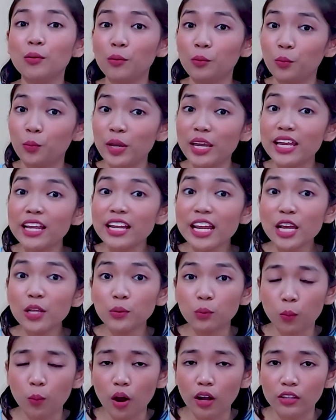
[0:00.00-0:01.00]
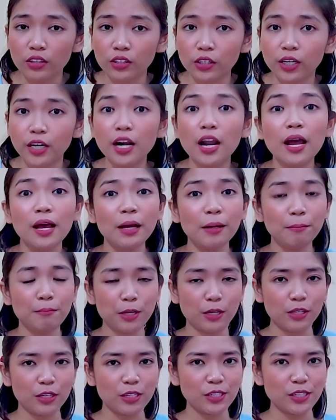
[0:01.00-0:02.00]
We need water
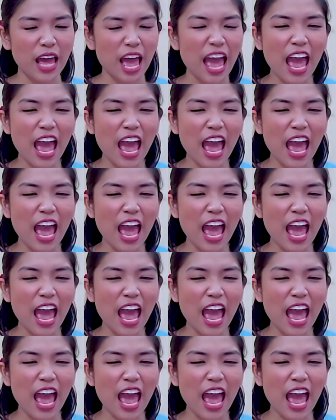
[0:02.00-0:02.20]
because